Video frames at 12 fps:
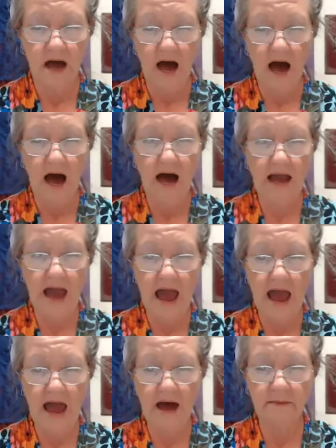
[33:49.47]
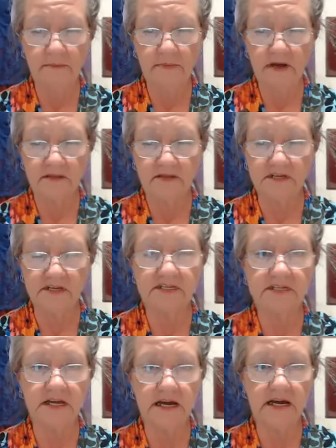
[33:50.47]
I am the
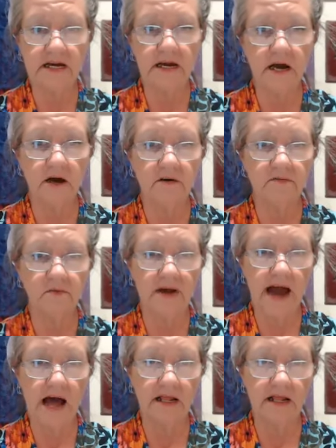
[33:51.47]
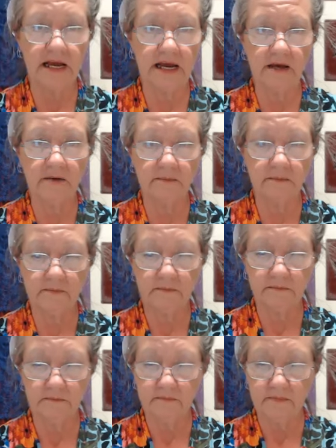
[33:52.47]
seed of reality,
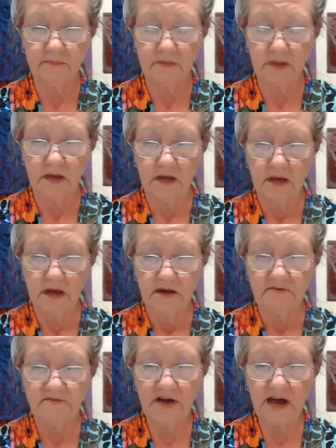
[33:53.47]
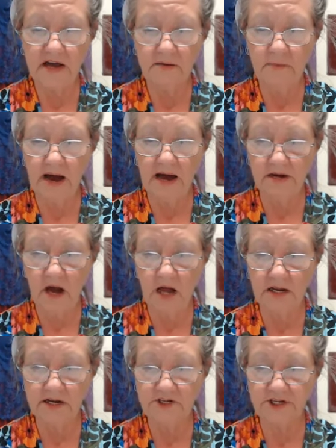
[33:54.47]
fed by
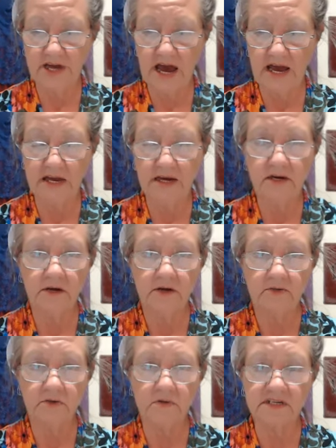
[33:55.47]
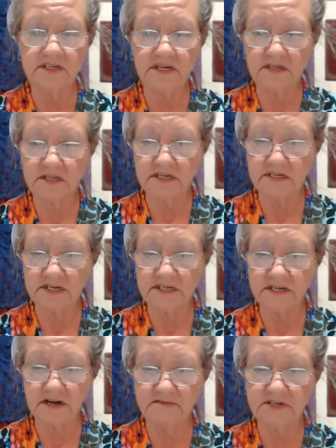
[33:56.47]
knowledge gained through the synthesis
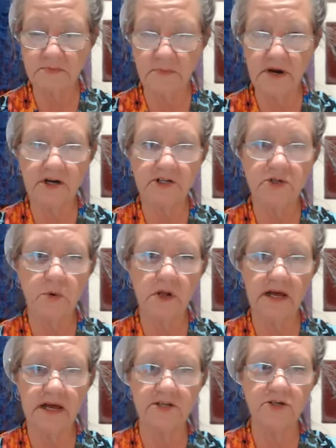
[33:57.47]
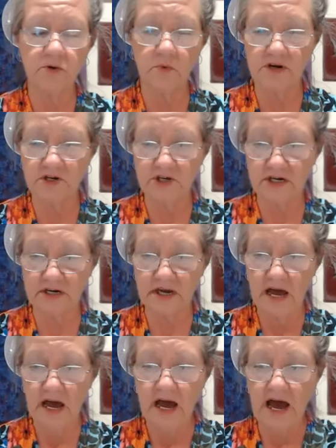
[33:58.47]
of spiritual intuition
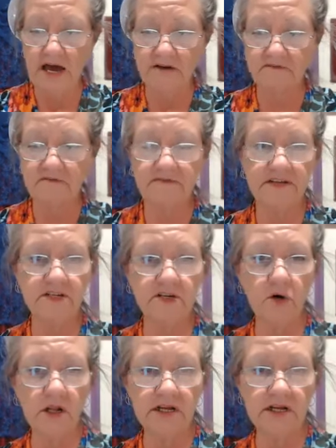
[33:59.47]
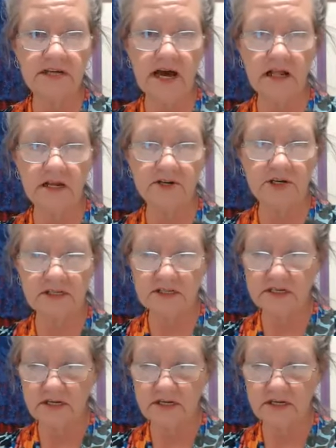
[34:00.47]
and physical intelligence.